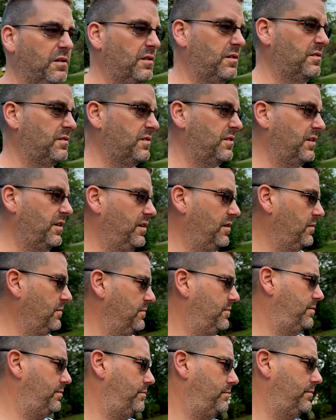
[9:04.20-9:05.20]
it's like
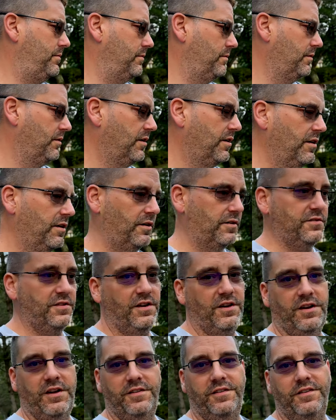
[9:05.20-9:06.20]
because then
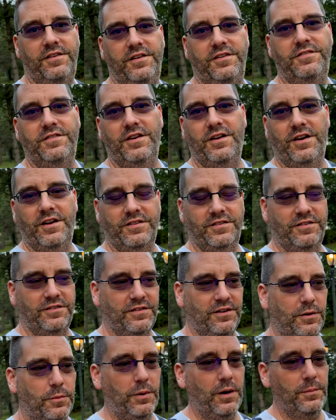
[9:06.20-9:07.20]
I got the DJI's I was
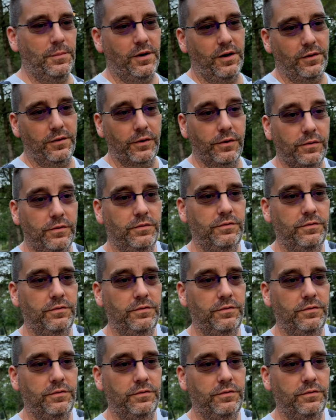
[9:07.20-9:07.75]
like why bother